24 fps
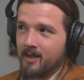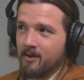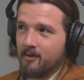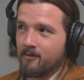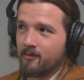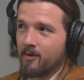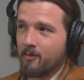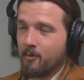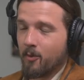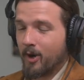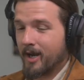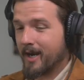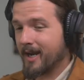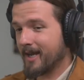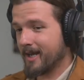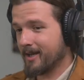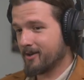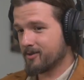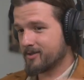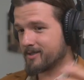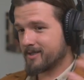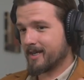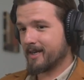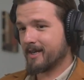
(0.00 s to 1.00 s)
from what I
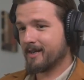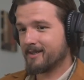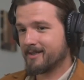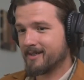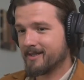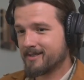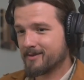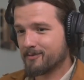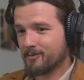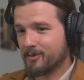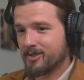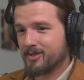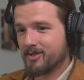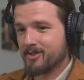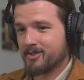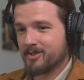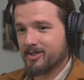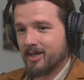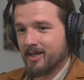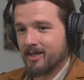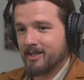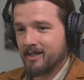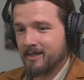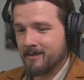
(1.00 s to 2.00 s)
understand, I did some research
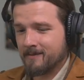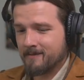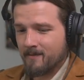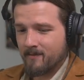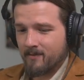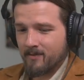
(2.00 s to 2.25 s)
on you.